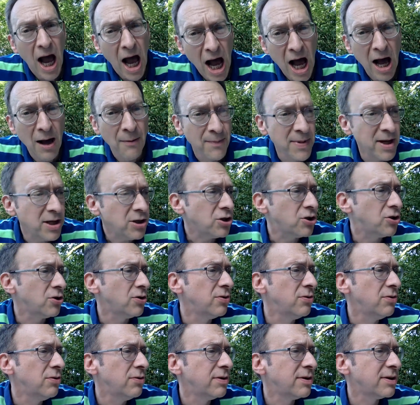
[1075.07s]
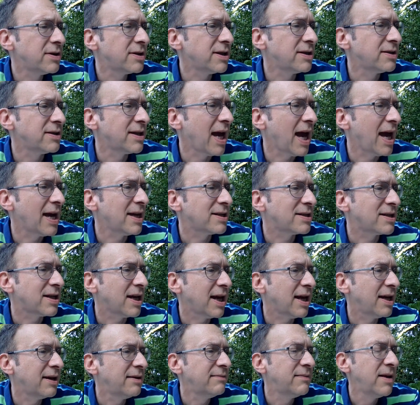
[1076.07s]
I'll miss you, Tendai
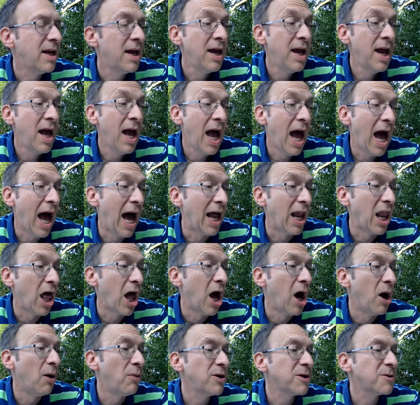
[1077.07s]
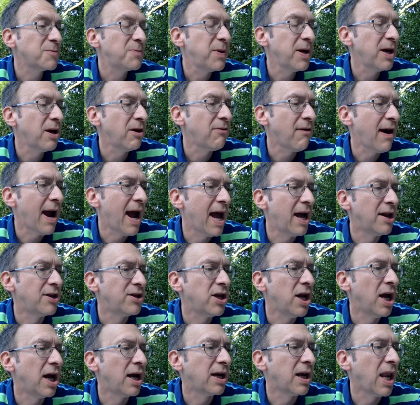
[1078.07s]
said. I'll always be
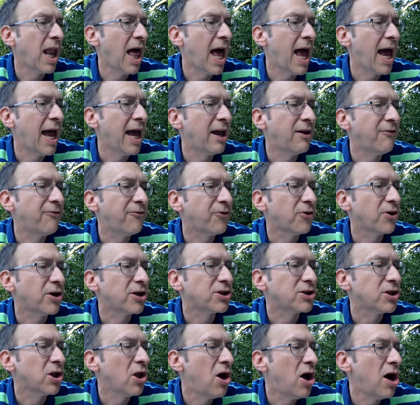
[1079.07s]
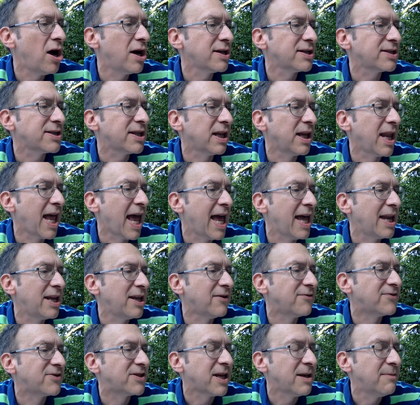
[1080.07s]
around, young lion, for as long as the
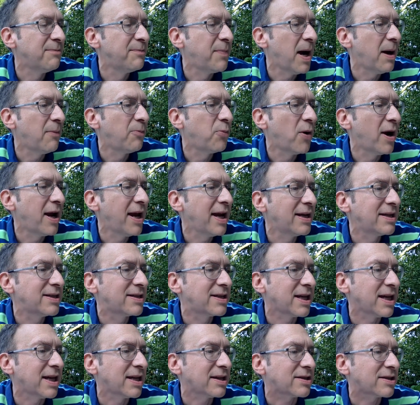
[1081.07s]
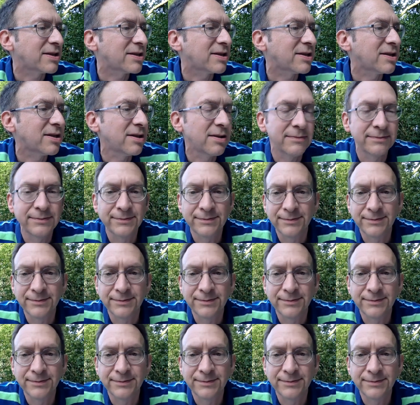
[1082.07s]
land of Zimbabwe exists.